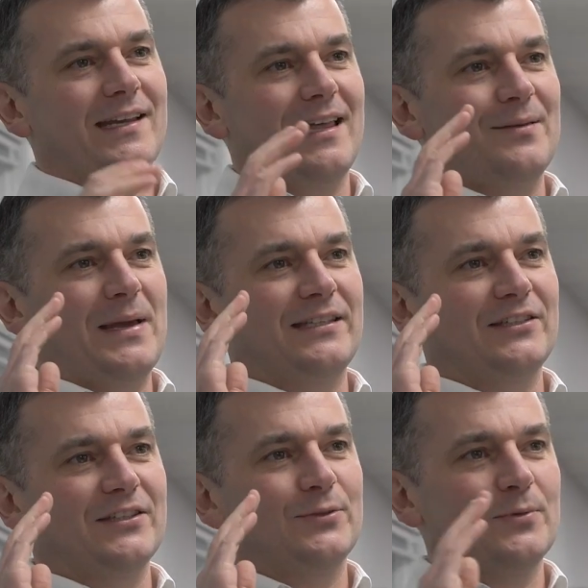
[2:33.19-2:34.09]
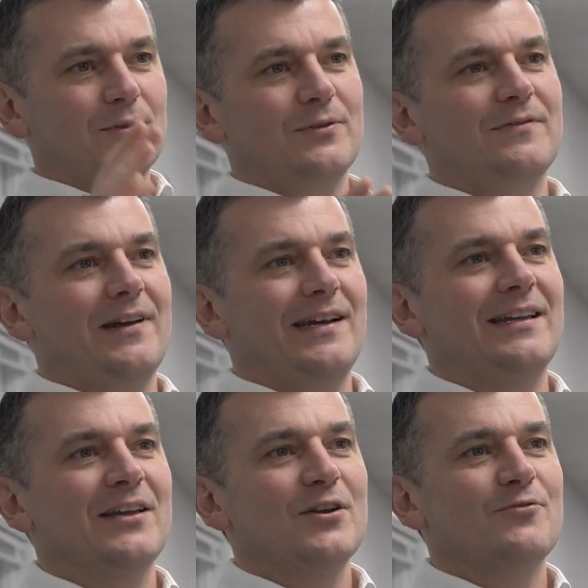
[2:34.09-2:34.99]
Congratulations to Seb for
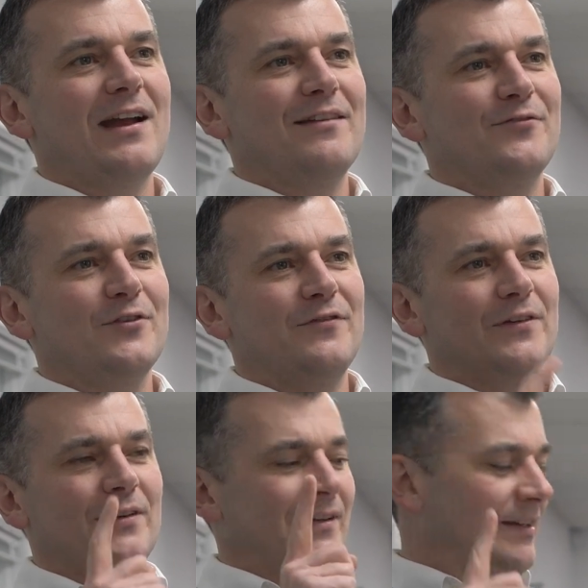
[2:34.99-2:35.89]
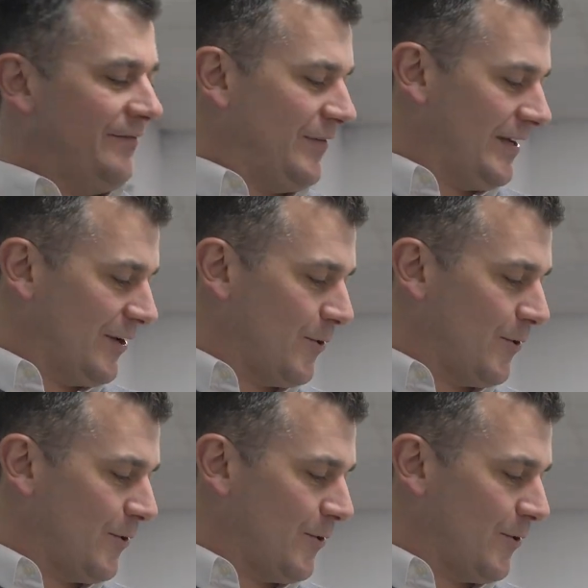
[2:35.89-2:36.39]
celebrating one year.